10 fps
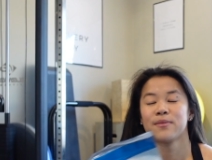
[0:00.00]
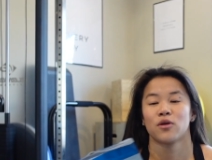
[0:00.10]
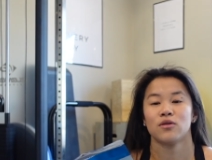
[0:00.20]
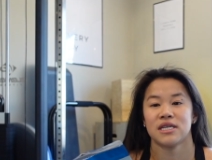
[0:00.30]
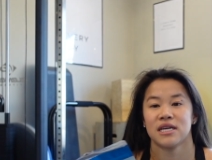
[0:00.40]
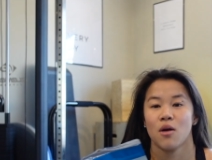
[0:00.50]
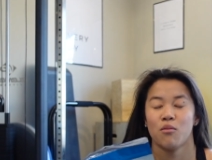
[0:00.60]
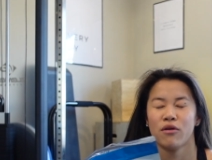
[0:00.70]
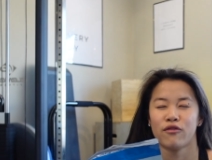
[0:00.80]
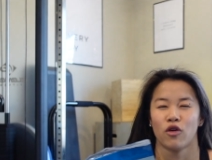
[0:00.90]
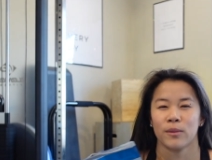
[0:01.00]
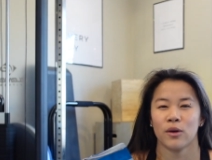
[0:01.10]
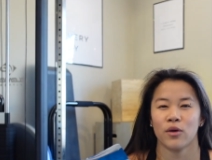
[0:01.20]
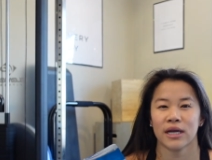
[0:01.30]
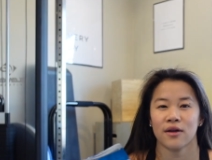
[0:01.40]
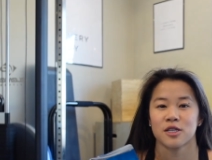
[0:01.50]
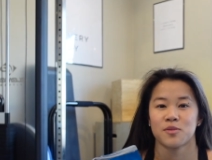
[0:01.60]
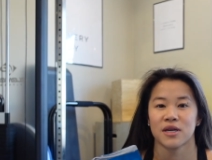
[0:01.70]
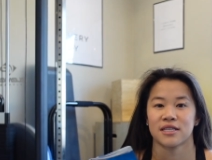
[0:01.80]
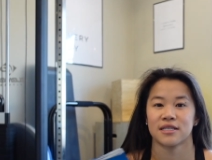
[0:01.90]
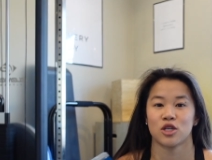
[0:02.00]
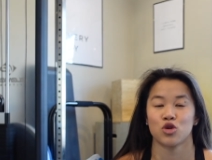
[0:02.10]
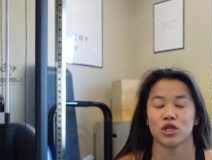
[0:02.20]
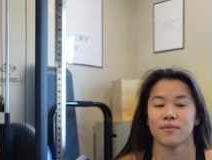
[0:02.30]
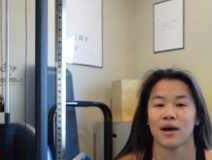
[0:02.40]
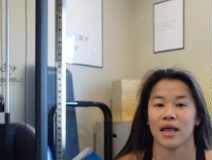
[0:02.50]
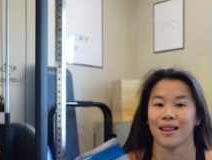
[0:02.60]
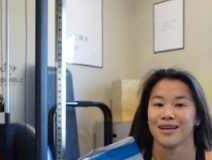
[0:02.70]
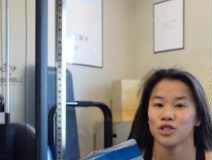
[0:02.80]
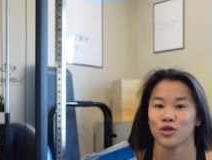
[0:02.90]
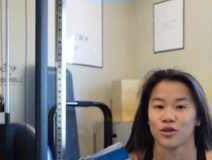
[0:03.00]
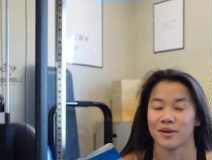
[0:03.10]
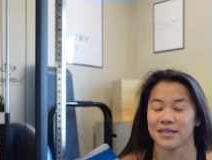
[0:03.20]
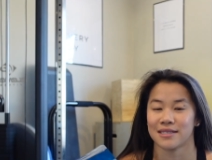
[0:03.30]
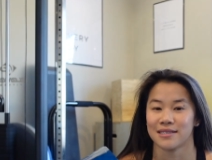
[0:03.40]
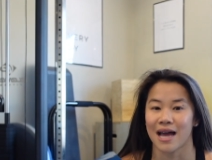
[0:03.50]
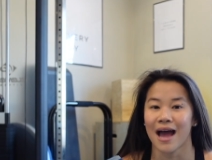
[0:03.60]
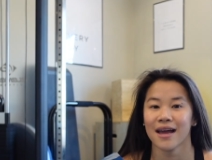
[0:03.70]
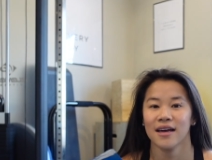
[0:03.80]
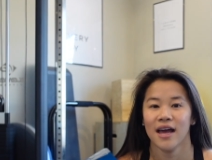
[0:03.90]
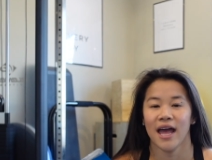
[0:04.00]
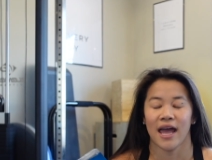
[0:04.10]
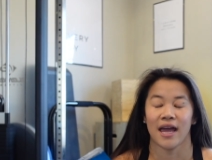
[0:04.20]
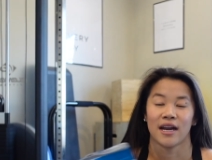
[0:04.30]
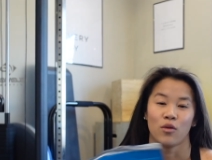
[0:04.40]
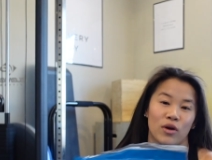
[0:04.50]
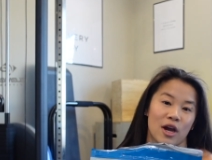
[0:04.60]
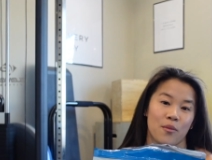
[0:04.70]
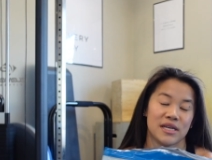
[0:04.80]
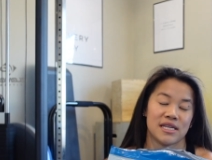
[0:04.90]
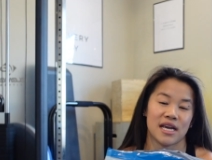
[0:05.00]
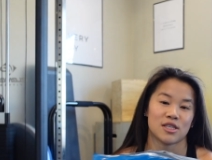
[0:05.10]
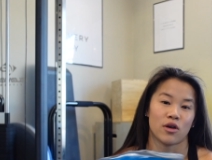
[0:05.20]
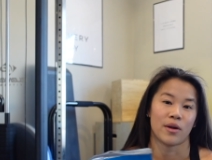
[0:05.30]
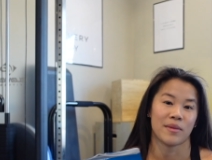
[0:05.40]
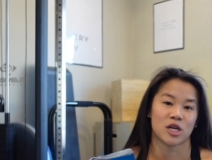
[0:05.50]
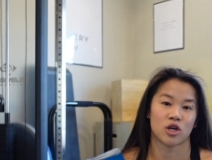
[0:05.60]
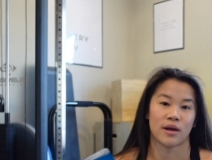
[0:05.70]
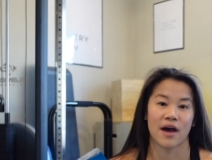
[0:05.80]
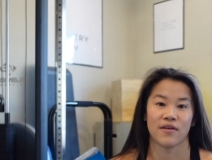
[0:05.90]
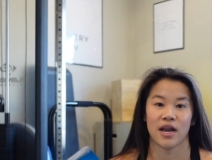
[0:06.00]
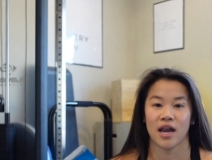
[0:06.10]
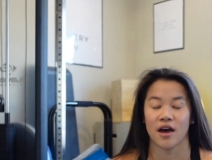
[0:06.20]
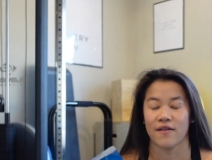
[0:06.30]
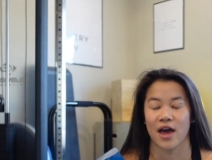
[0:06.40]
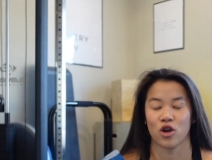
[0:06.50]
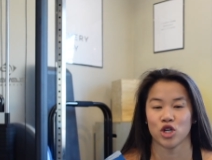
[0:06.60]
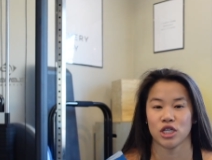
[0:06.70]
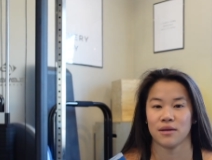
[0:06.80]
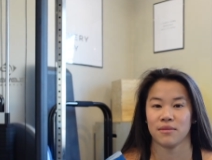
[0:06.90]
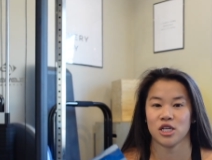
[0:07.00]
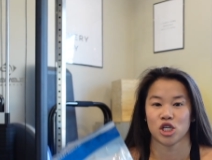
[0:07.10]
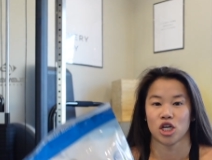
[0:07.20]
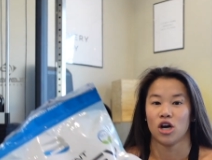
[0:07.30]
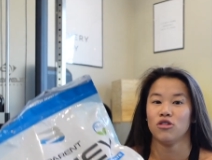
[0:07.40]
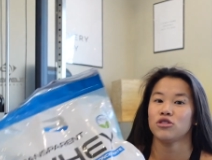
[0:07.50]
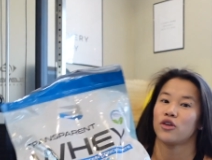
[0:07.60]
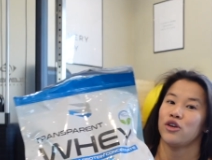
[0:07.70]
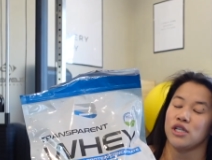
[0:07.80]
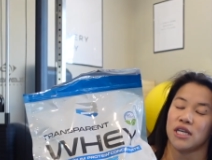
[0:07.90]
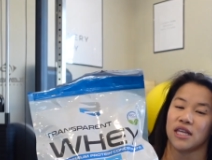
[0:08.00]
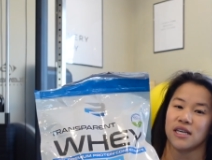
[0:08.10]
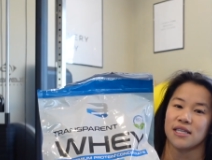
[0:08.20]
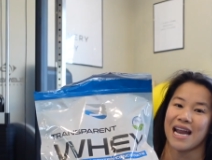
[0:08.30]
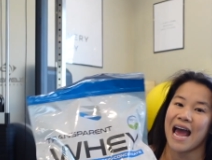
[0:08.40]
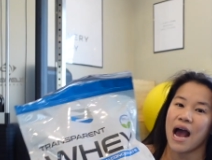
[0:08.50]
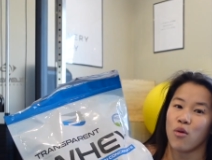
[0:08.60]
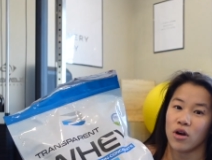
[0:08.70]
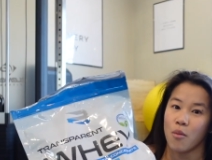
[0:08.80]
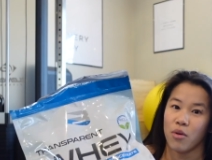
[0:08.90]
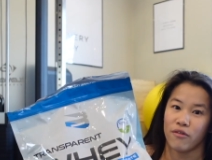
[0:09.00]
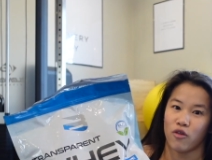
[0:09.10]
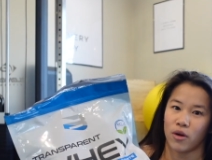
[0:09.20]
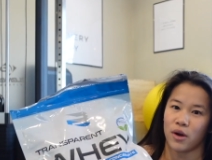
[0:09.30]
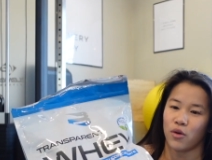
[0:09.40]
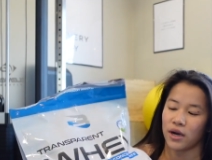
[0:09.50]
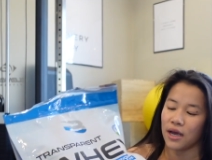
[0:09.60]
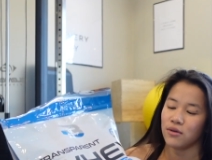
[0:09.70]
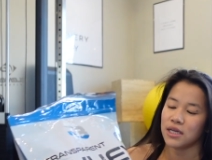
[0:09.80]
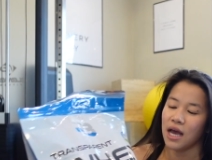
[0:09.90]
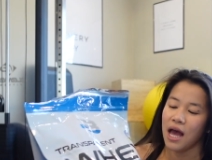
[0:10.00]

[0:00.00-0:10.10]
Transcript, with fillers: my protein before my workout is because it's usually my lunch or my snack, and I work out midday, so I wanna make sure I have enough energy in me to go. So I usually take this an hour before my workout.